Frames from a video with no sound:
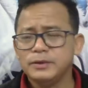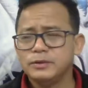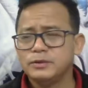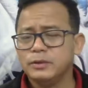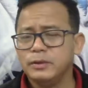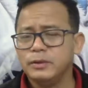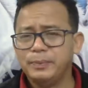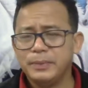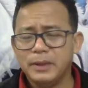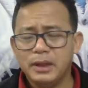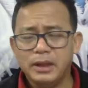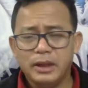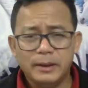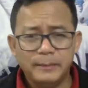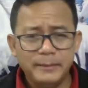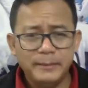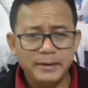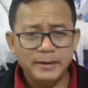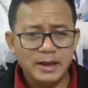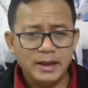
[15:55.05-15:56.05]
So
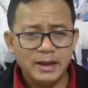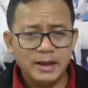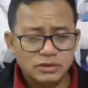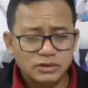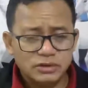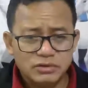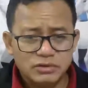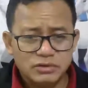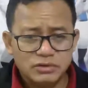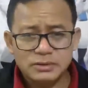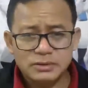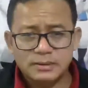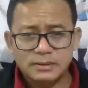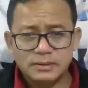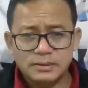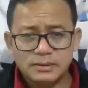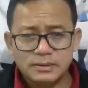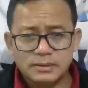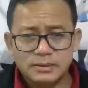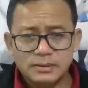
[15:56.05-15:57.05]
Emin has
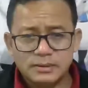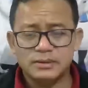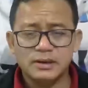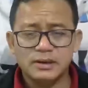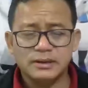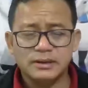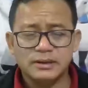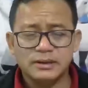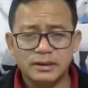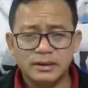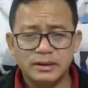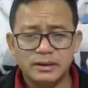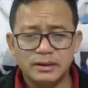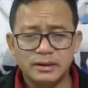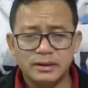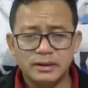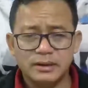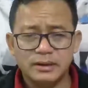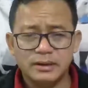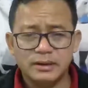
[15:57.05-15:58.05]
instructed
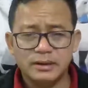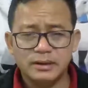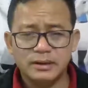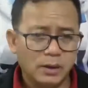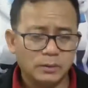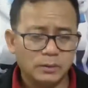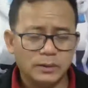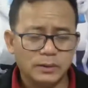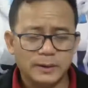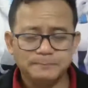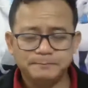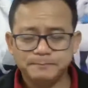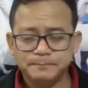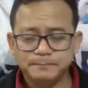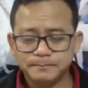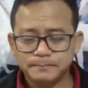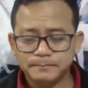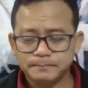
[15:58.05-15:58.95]
us about the